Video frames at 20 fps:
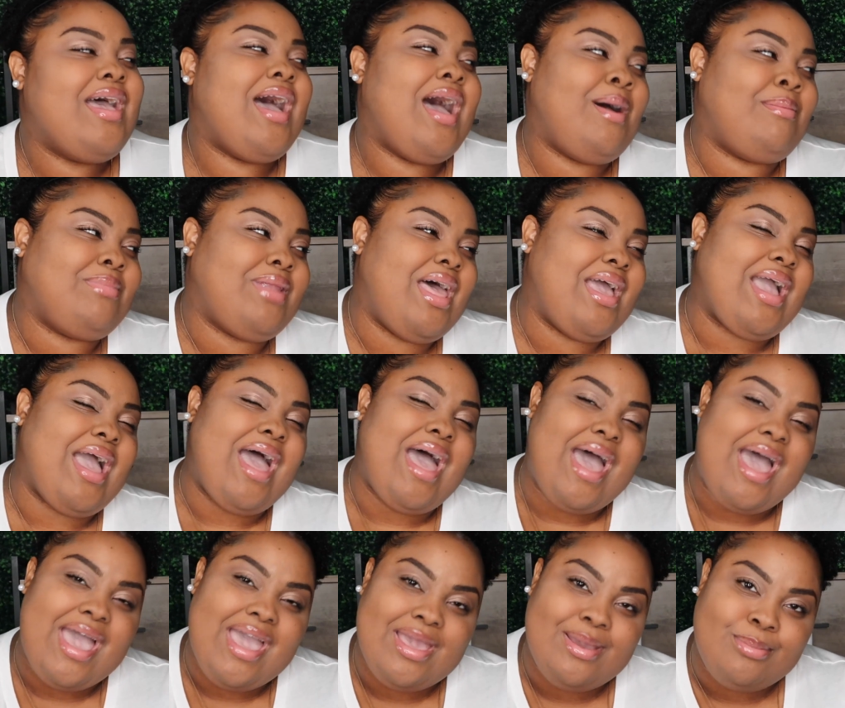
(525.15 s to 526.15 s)
I'm like, all
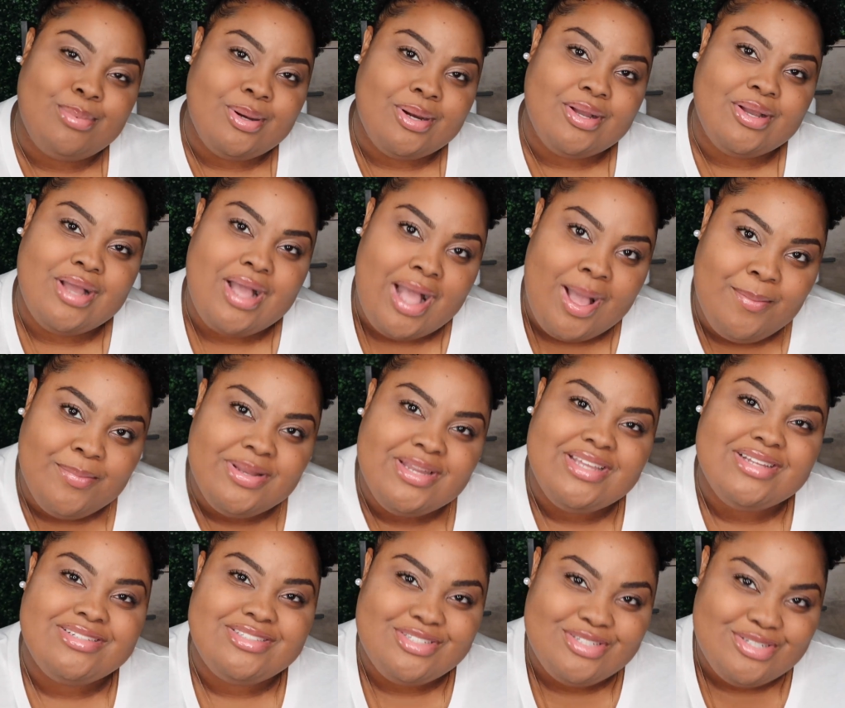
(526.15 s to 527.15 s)
right, bro. I'm gonna
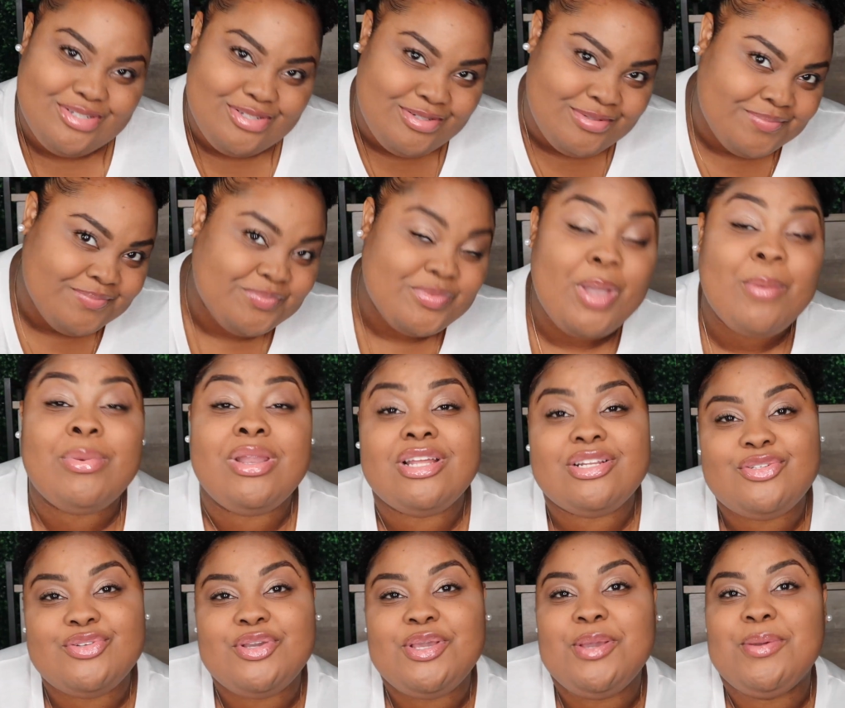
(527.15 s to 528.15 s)
let you, I'm gonna
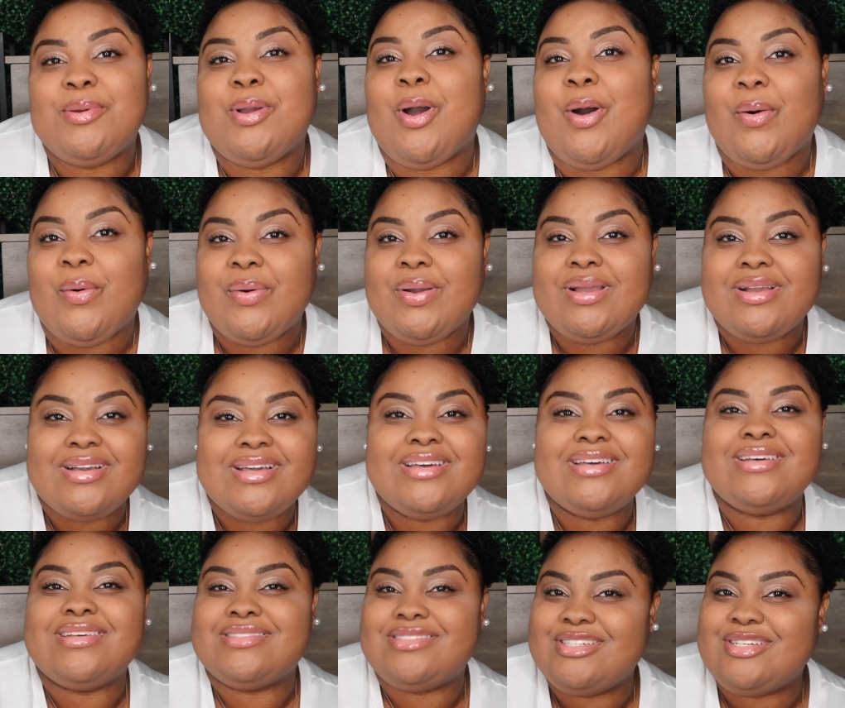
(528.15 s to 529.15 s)
let you keep going.
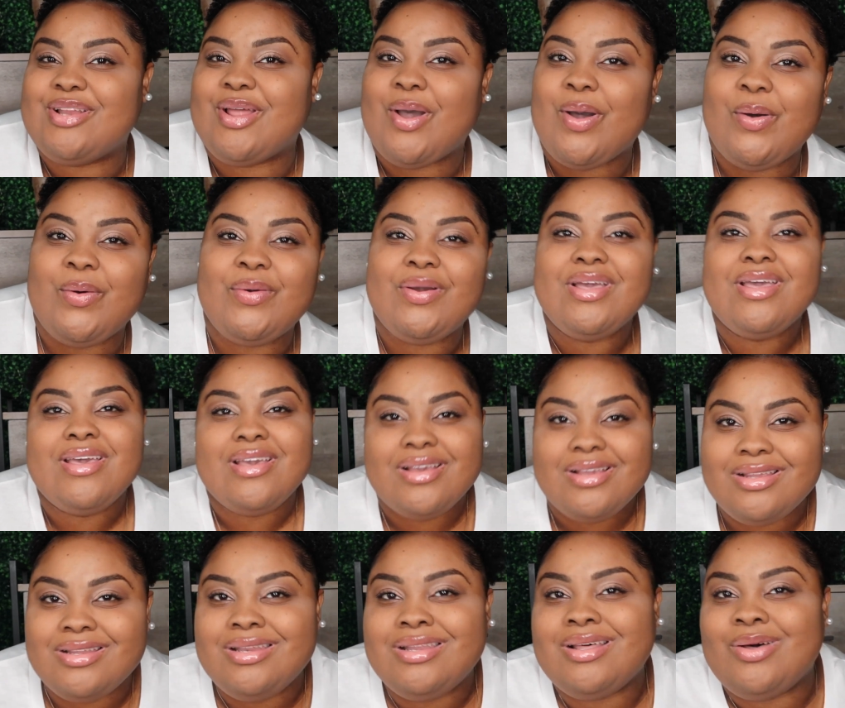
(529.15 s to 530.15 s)
Cause, you know,
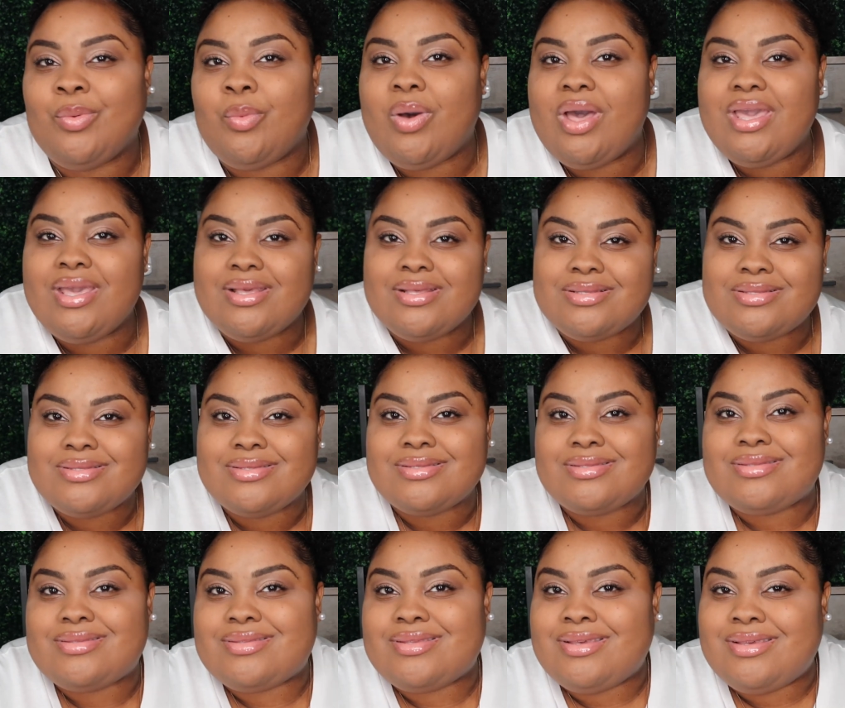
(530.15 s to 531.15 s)
your little waist
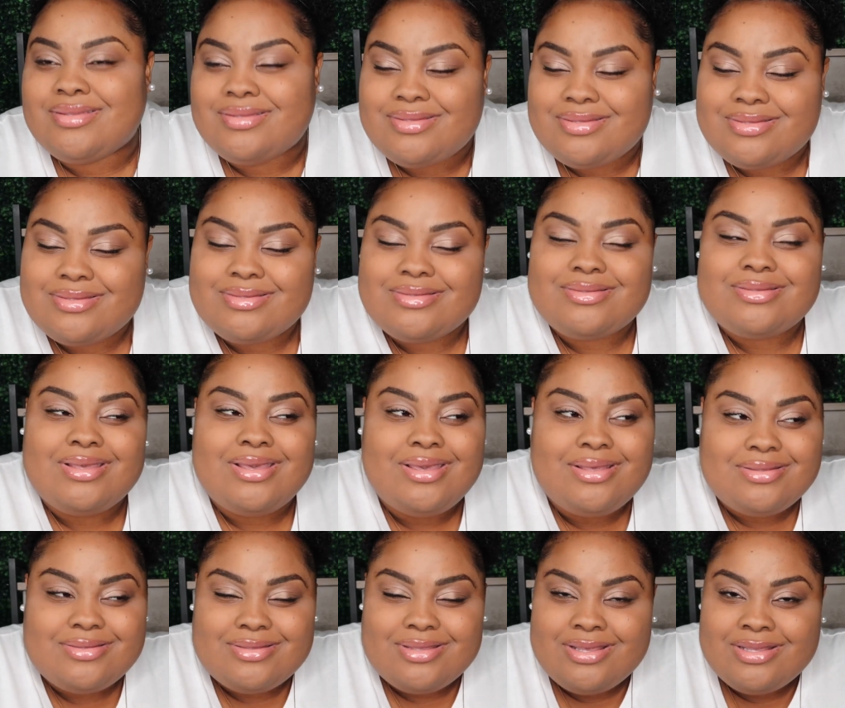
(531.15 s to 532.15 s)
is, is,
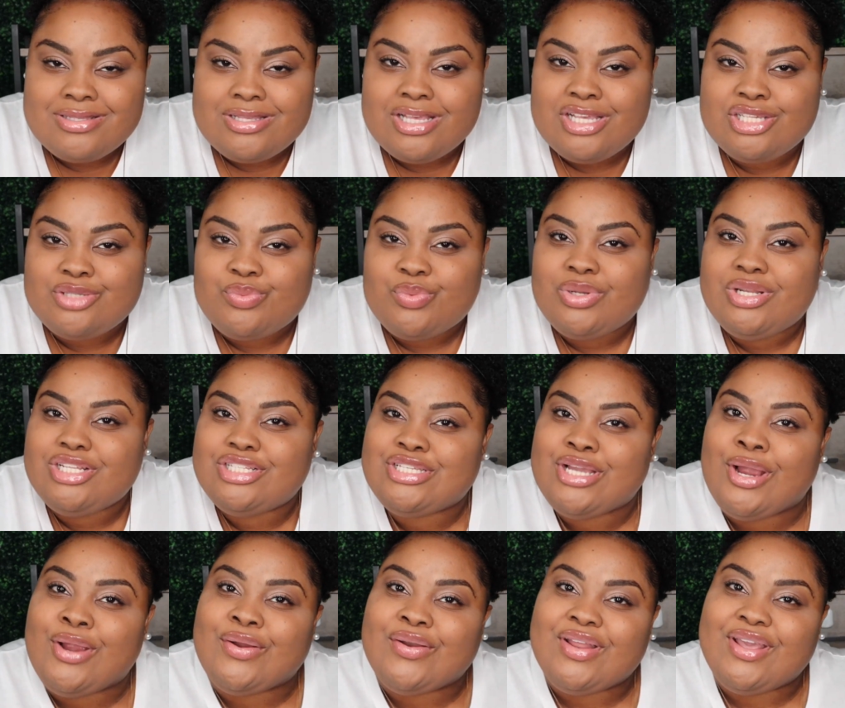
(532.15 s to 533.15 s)
is, is, is really
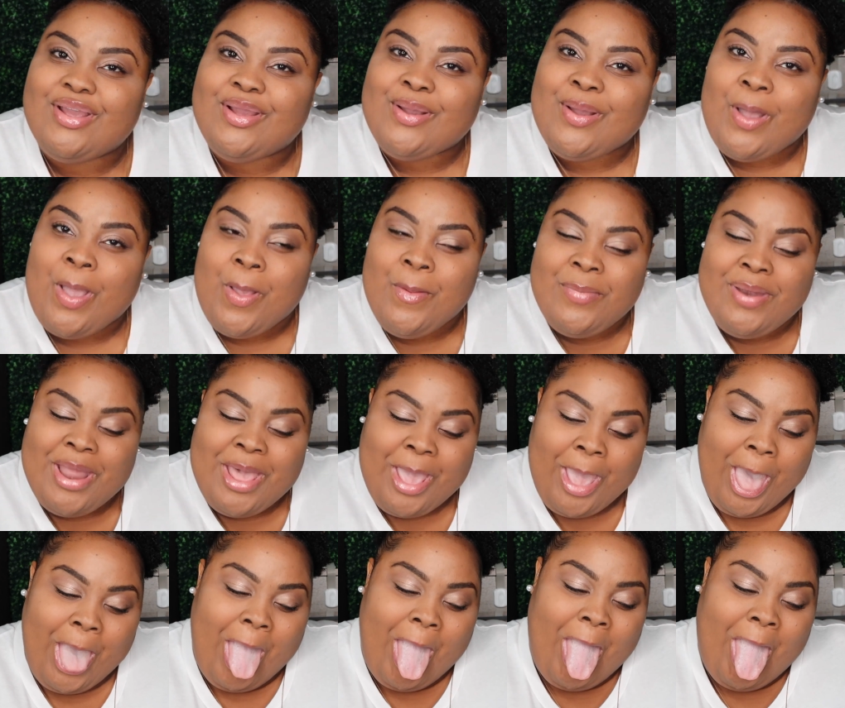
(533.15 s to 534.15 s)
turning. I'm
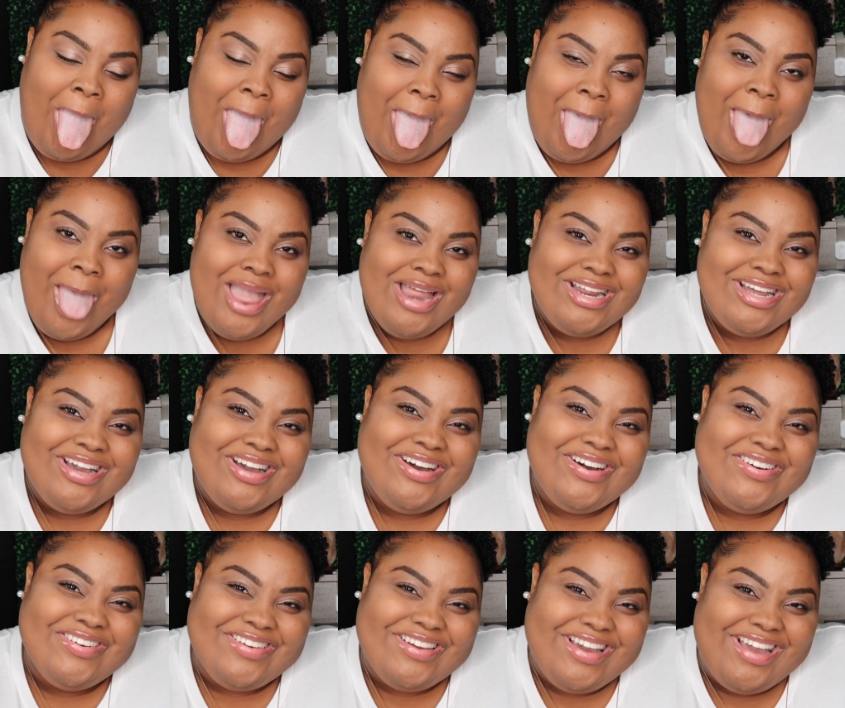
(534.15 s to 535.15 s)
like,
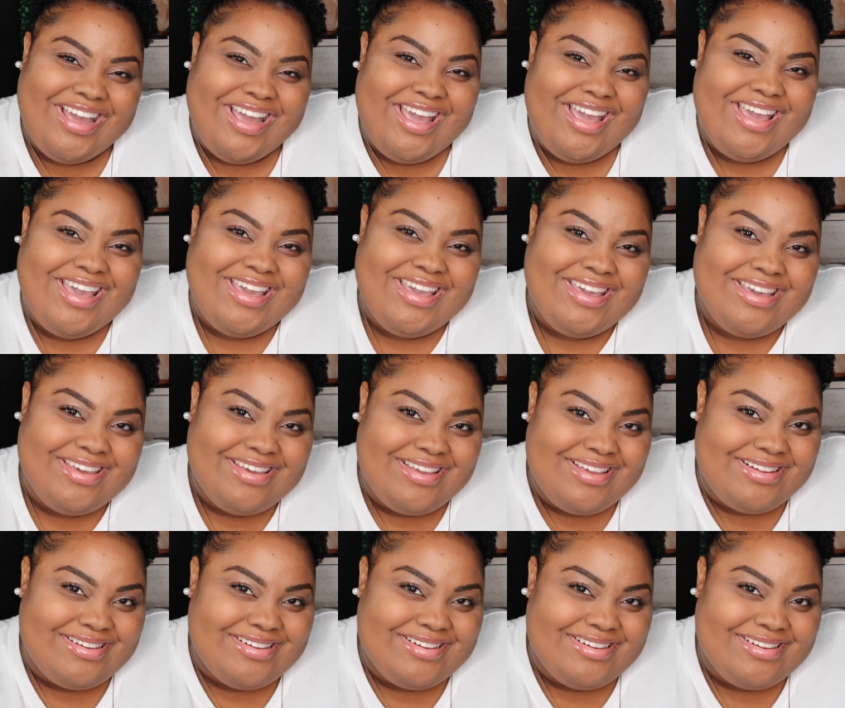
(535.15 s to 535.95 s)
okay.